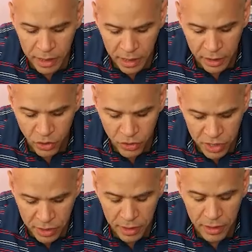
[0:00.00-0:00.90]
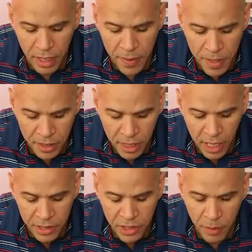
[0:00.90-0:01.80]
interested in
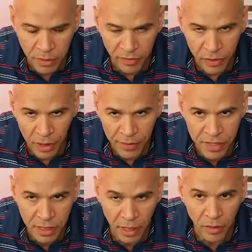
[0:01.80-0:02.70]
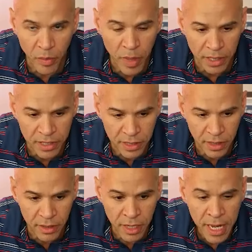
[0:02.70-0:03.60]
this concept of lifestyle
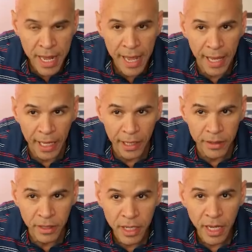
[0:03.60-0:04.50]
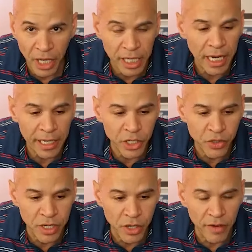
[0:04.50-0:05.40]
medicine and
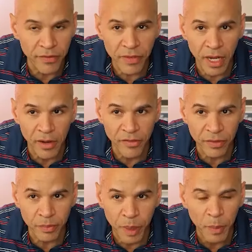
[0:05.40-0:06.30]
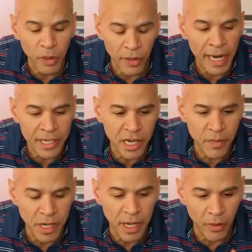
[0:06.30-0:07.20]
psychiatry. You know, I've people are
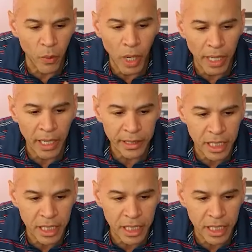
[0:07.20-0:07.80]
asking me now why